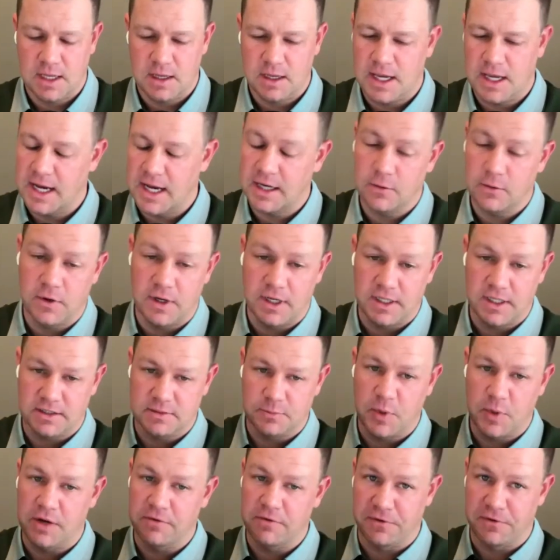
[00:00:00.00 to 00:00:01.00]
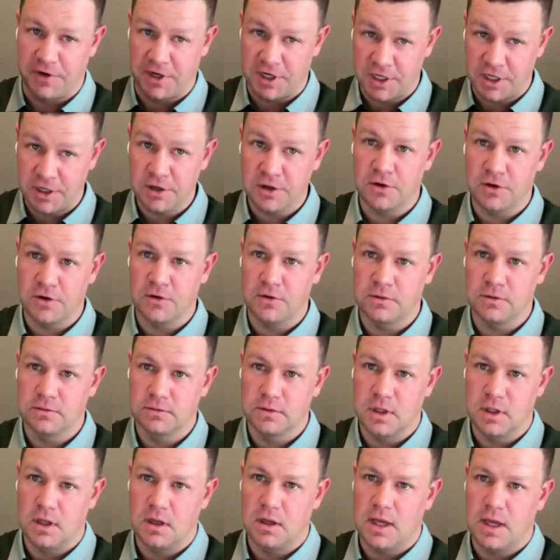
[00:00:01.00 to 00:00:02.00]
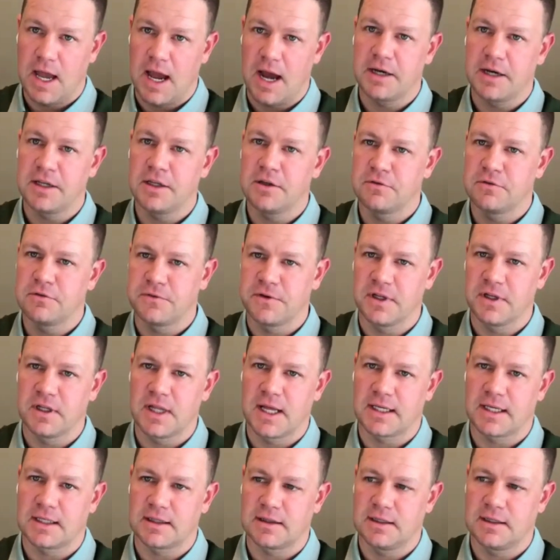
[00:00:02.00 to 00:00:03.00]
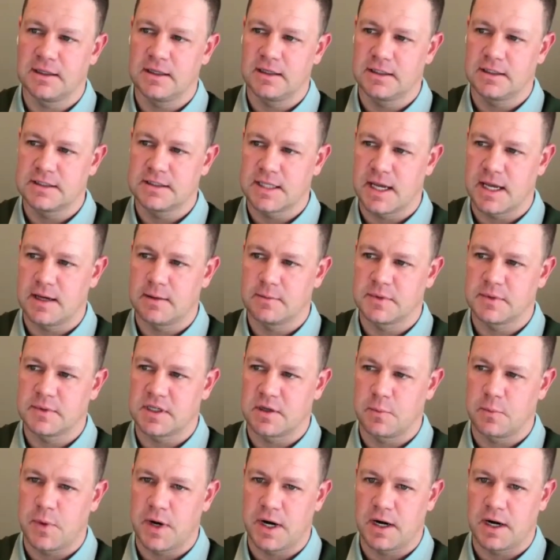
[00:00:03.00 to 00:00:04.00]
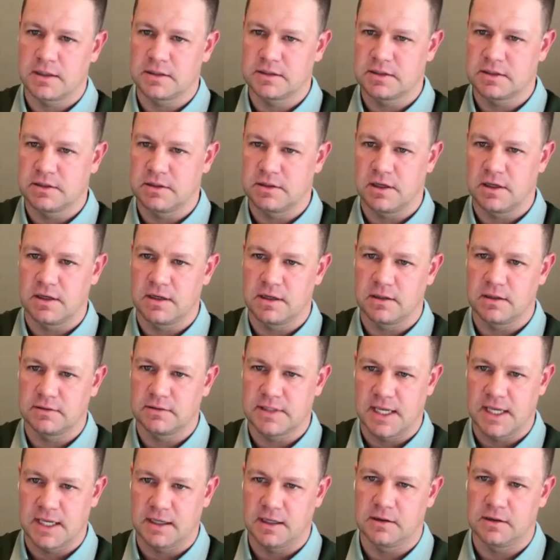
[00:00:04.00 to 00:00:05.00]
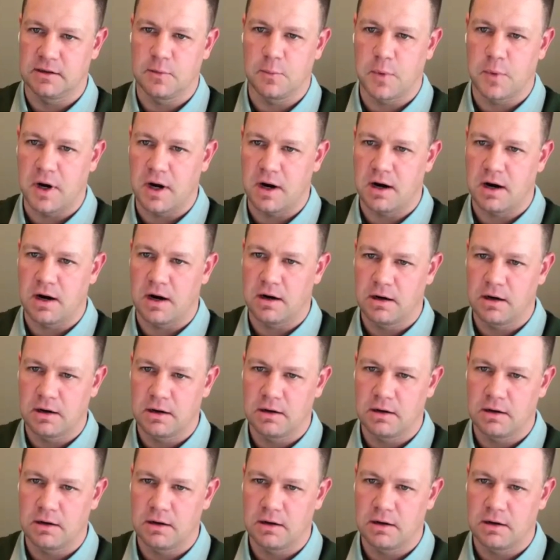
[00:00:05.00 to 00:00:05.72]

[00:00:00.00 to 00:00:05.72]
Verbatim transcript: Anyways, but for you, how do you feel like the exams compared to the taking the bar?